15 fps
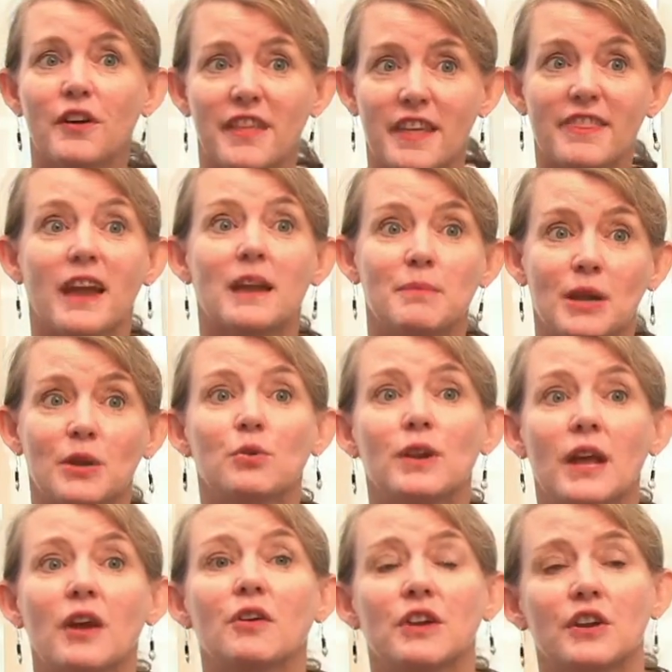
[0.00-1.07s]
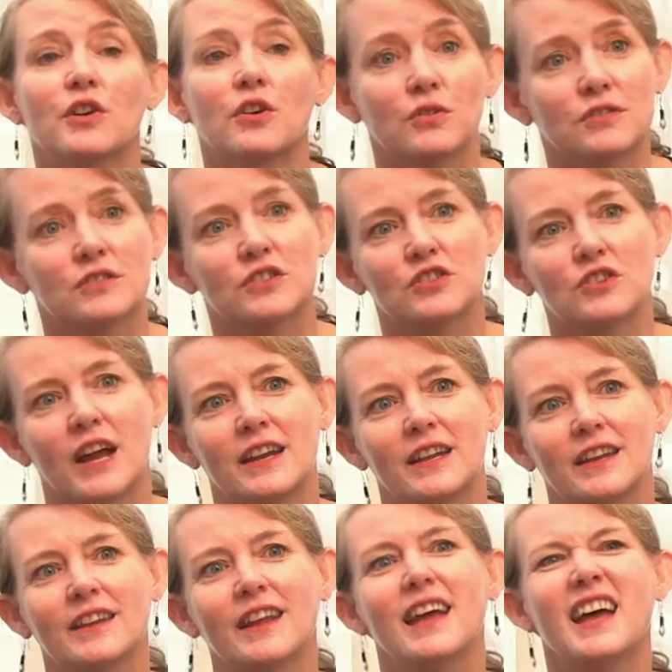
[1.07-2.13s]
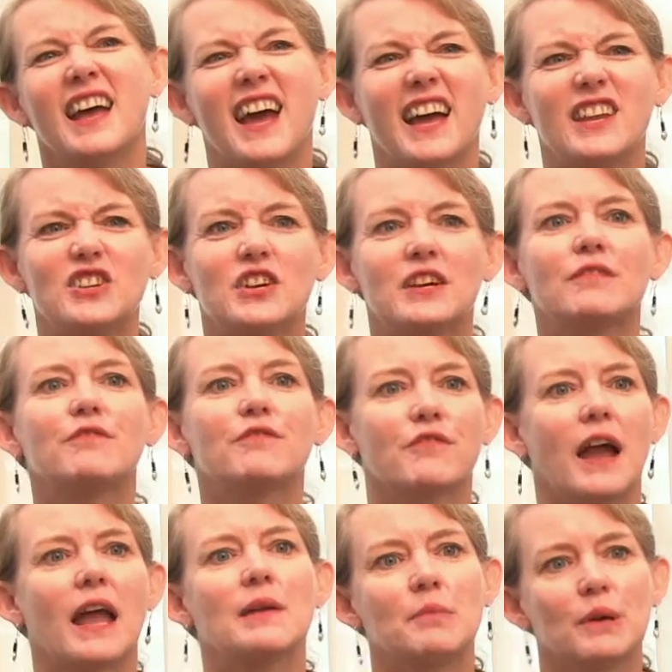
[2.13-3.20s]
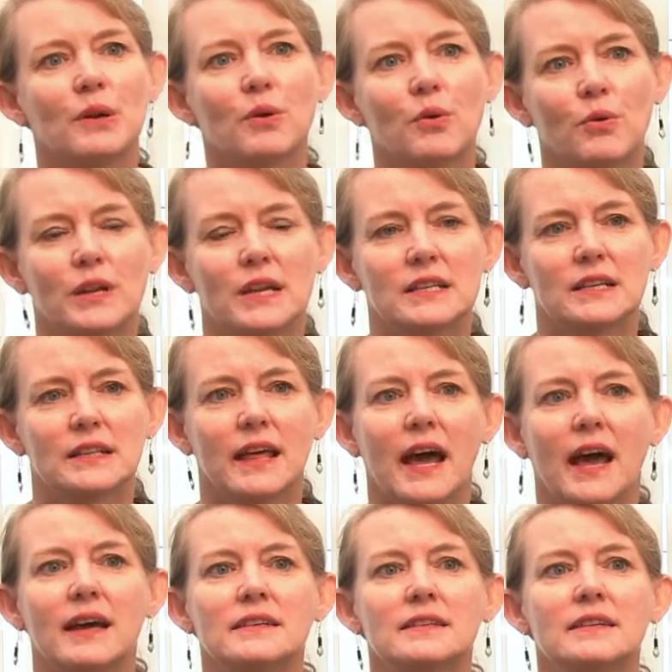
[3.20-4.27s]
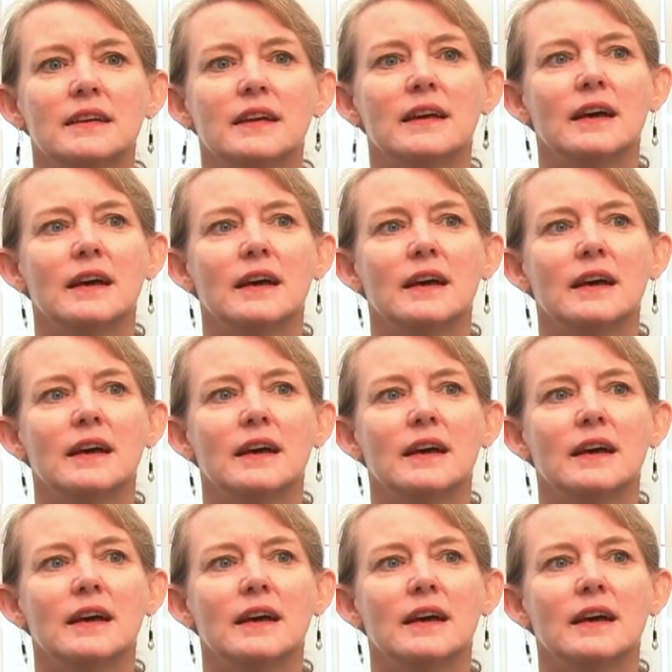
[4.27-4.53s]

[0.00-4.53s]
I think that'd be a good area to concentrate in, and you can frame it according to that.